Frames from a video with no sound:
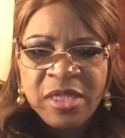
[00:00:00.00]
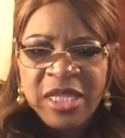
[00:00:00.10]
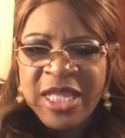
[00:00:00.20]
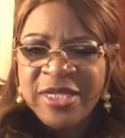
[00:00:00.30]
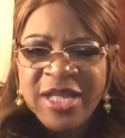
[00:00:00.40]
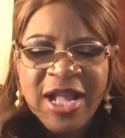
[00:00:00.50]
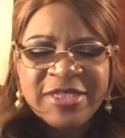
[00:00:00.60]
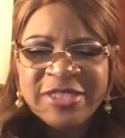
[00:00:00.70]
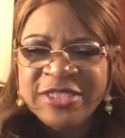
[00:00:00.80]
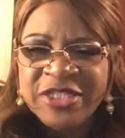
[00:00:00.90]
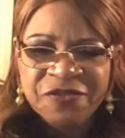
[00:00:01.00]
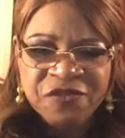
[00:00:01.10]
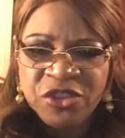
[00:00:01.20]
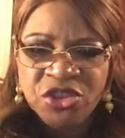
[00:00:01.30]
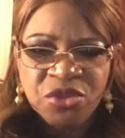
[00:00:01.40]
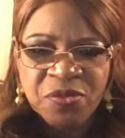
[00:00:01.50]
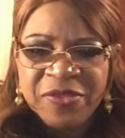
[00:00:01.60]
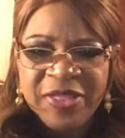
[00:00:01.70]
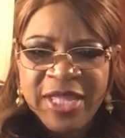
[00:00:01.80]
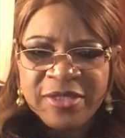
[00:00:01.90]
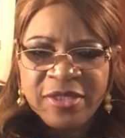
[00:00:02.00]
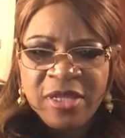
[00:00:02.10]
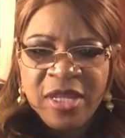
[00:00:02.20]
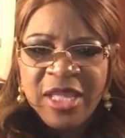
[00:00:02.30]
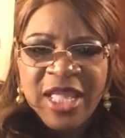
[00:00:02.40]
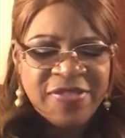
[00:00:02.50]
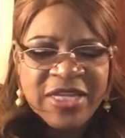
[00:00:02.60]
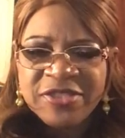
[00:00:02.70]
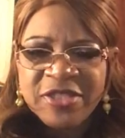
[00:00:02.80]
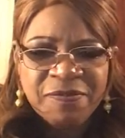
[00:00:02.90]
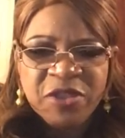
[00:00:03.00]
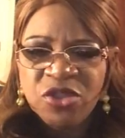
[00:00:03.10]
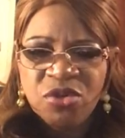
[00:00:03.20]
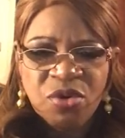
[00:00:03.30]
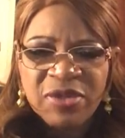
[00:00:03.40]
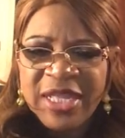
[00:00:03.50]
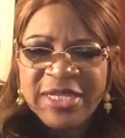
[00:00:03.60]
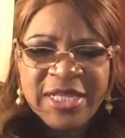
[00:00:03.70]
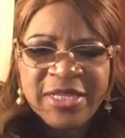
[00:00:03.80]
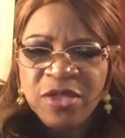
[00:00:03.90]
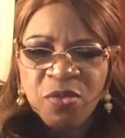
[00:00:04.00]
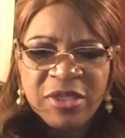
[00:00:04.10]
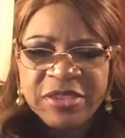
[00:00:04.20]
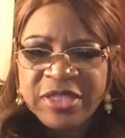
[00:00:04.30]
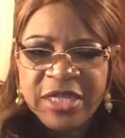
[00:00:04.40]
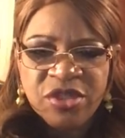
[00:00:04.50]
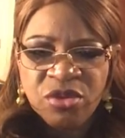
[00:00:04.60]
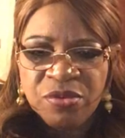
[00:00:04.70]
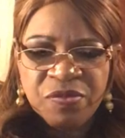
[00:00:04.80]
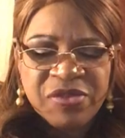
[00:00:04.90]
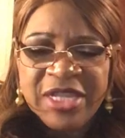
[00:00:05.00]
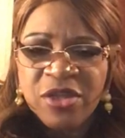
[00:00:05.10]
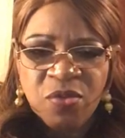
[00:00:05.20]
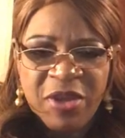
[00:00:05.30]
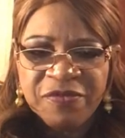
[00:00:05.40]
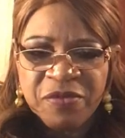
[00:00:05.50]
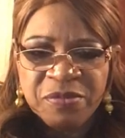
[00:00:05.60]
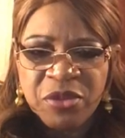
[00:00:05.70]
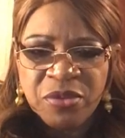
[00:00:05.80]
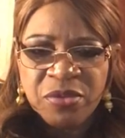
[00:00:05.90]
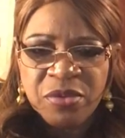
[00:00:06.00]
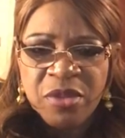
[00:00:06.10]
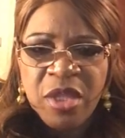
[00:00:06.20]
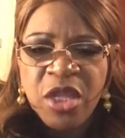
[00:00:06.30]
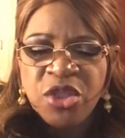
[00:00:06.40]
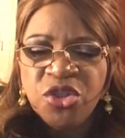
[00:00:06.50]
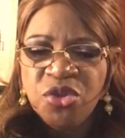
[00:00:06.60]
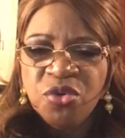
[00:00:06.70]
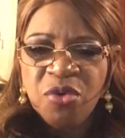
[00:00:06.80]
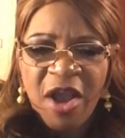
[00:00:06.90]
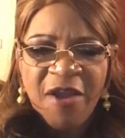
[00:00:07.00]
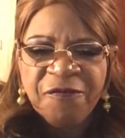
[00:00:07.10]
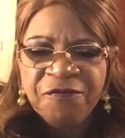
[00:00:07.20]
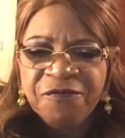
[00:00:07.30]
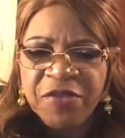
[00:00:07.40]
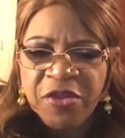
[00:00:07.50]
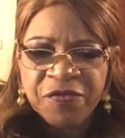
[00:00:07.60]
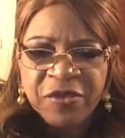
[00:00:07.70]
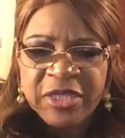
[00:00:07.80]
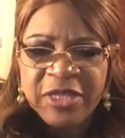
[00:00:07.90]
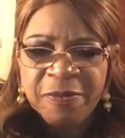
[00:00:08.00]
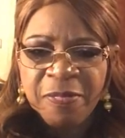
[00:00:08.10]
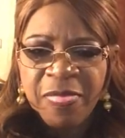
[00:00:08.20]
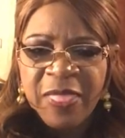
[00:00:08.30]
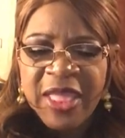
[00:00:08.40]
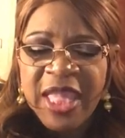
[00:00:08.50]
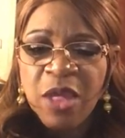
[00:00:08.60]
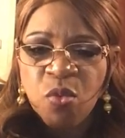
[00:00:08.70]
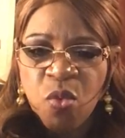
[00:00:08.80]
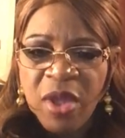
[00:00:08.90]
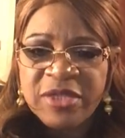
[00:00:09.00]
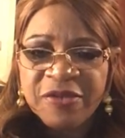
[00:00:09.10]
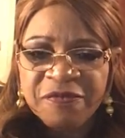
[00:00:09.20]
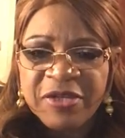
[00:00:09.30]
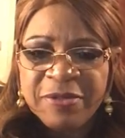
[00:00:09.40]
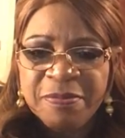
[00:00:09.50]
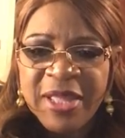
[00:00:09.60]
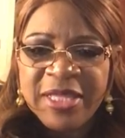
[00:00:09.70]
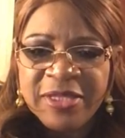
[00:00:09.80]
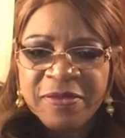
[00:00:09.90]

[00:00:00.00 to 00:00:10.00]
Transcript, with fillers: And God gifted you with that. And that's something you don't let anyone take you take away from you. You are fearfully and wonderfully made.